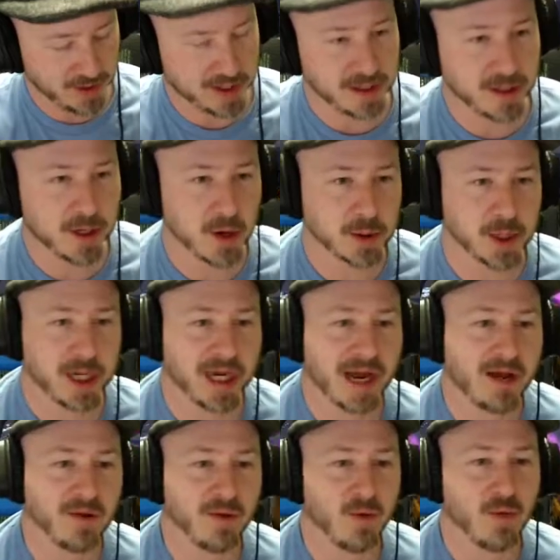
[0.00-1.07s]
could go check
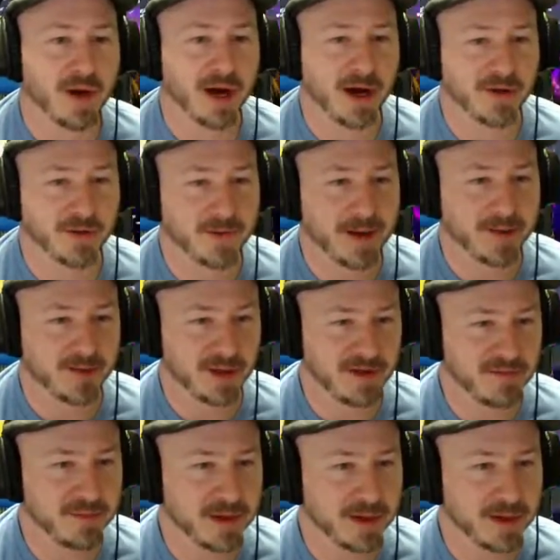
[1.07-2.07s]
out what other people have